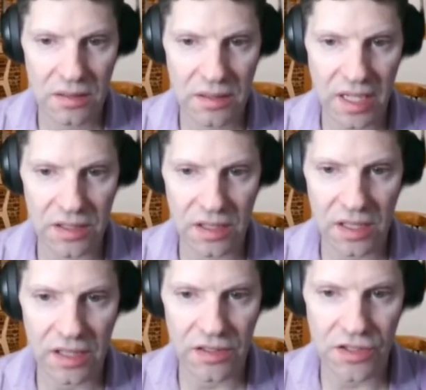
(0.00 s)
Okay,
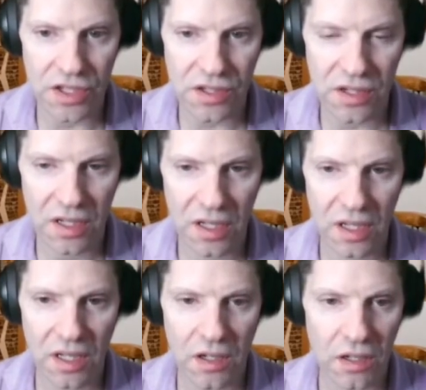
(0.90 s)
declare just
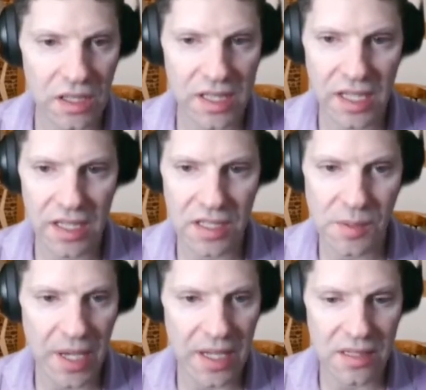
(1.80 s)
hooked the 8 of
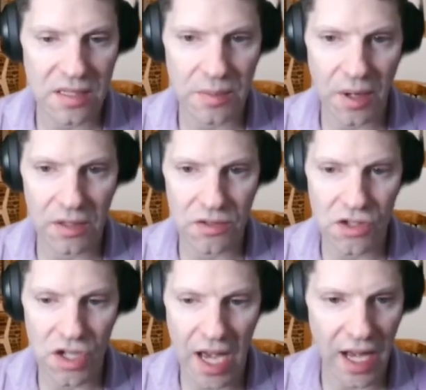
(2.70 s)
spades. Partner's
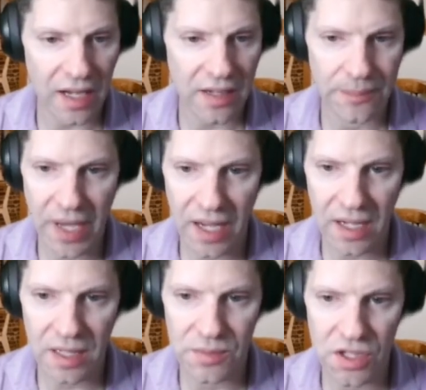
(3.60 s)
jack, and back
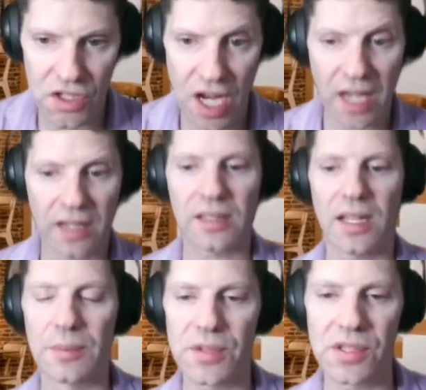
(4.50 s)
comes the jack of
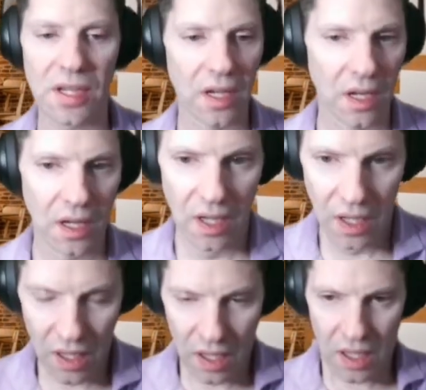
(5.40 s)
clubs.
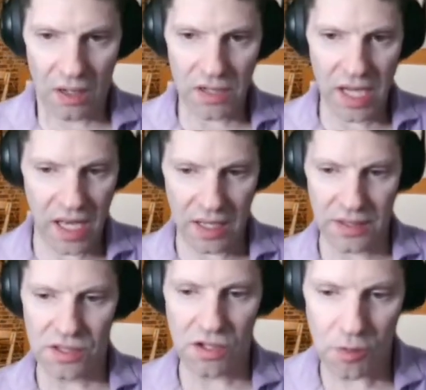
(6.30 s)
Okay,
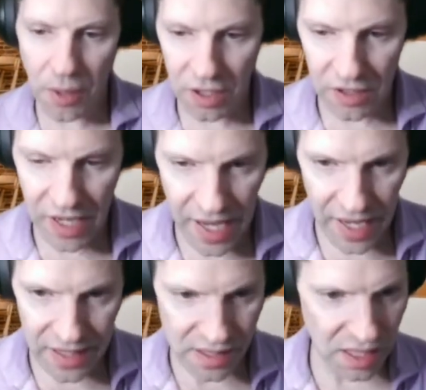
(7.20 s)
so partner
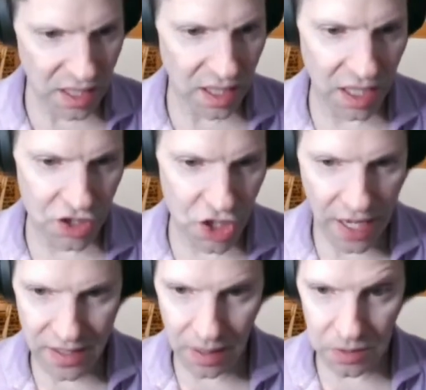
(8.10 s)
has
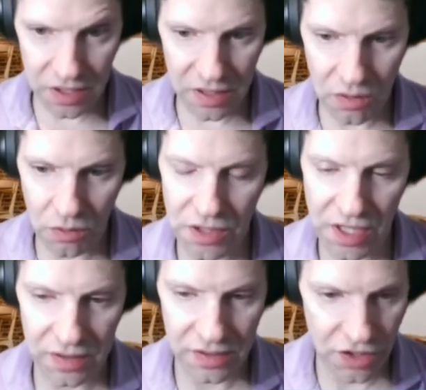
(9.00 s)
jack doubleton or
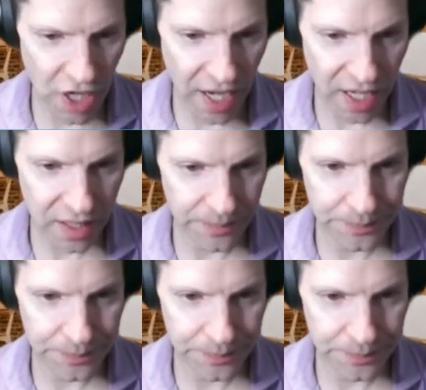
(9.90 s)
singleton jack.